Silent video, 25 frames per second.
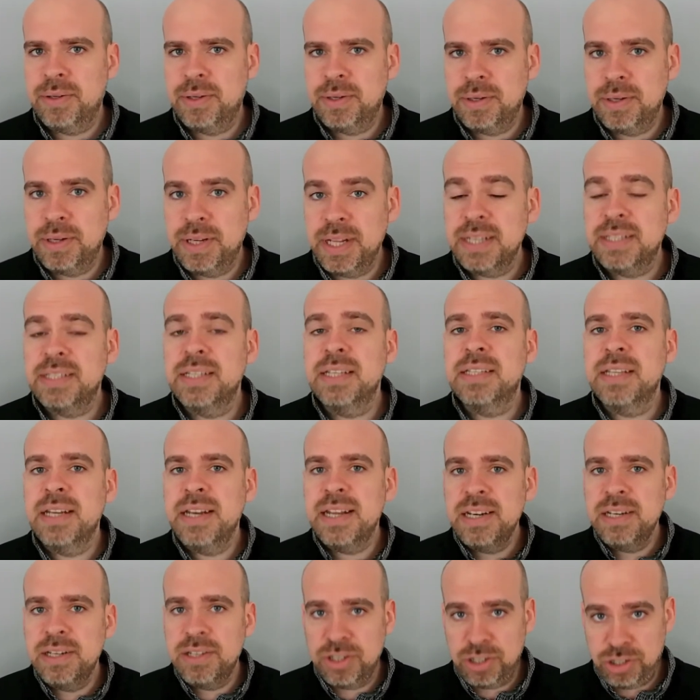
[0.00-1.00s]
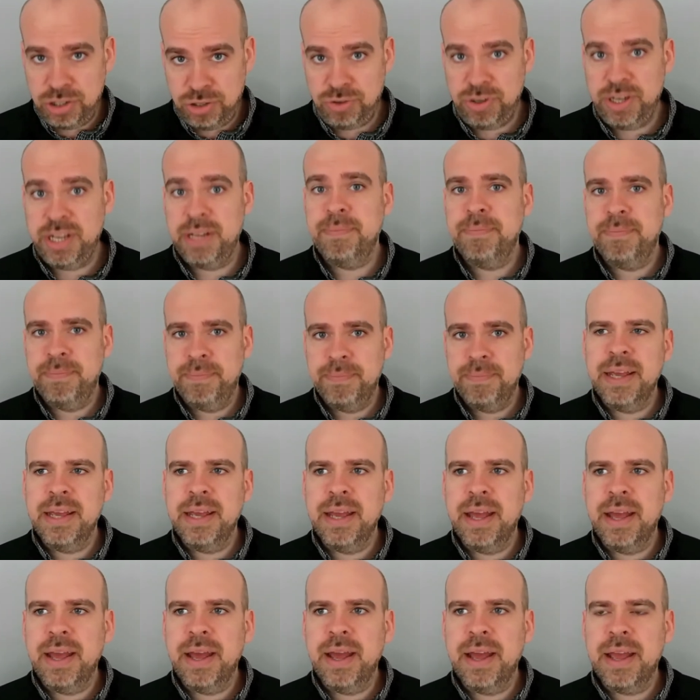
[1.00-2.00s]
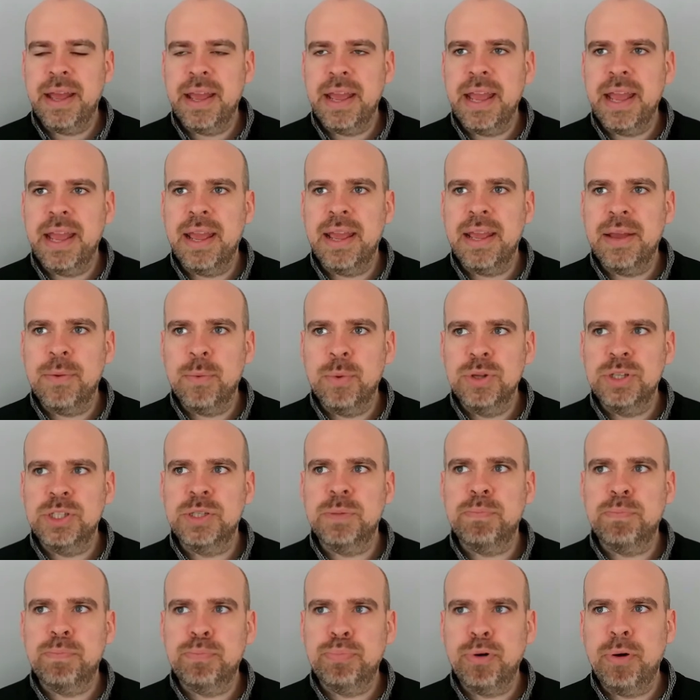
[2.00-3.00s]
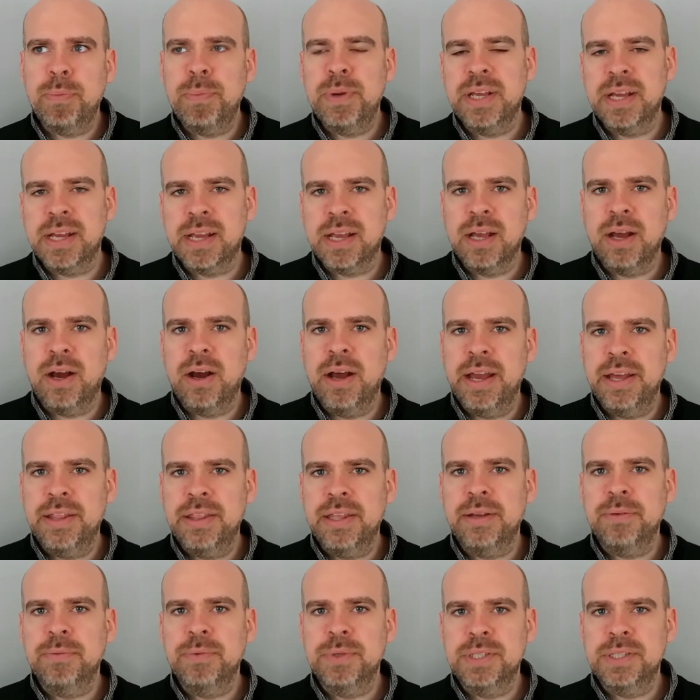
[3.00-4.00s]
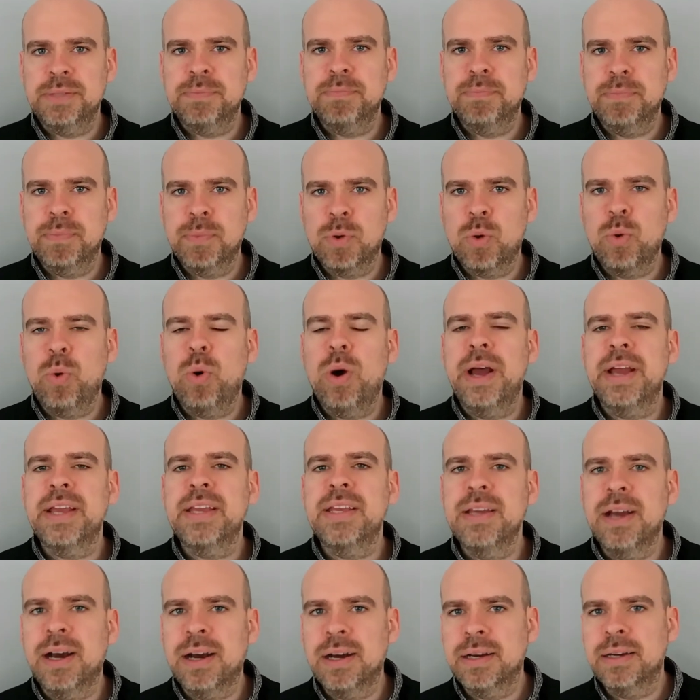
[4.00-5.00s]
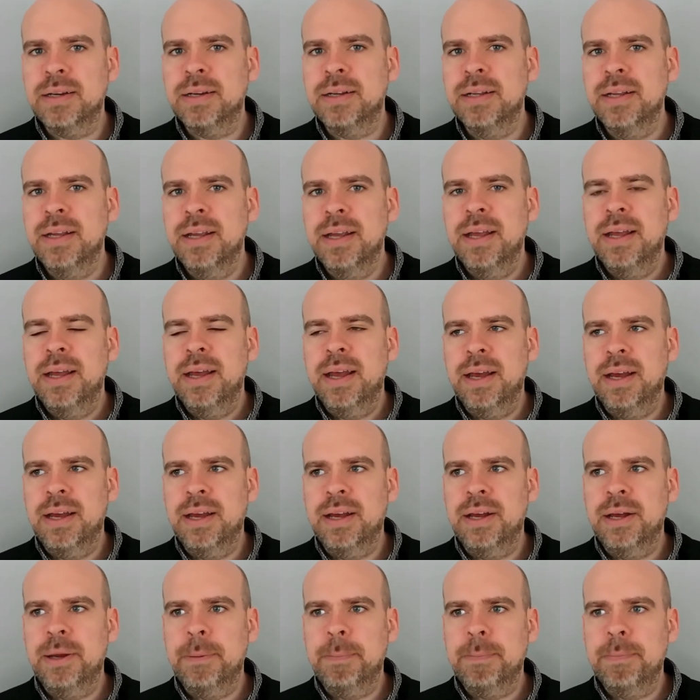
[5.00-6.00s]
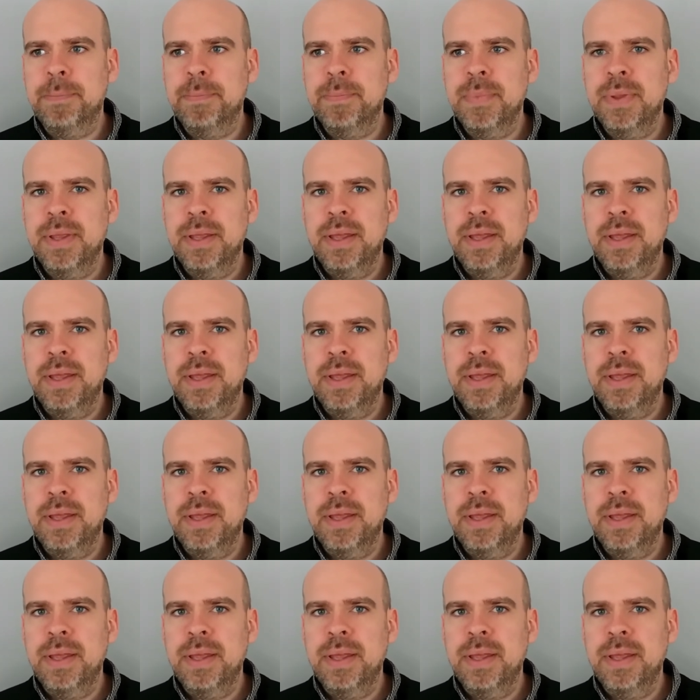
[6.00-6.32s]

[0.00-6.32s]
This is an industry. It was probably a guy that was quite young, but